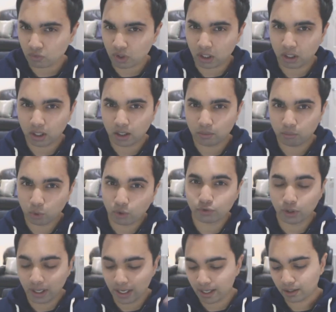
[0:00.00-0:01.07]
um, off
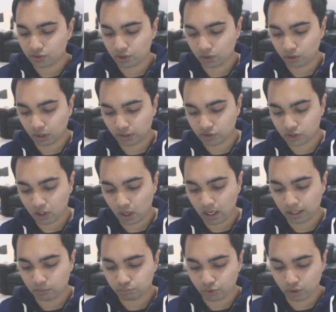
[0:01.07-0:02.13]
your hair, so like
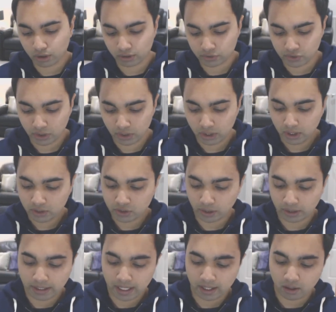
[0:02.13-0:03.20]
styling products. So
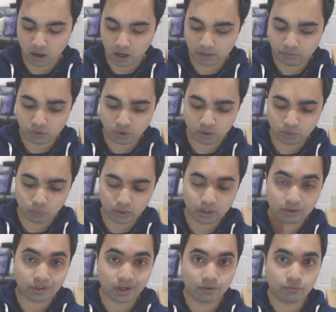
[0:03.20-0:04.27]
again, I've gone
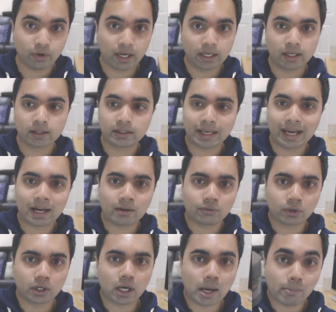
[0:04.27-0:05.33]
with Aveda. They
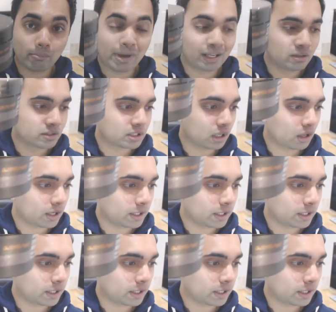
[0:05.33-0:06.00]
have a, a men's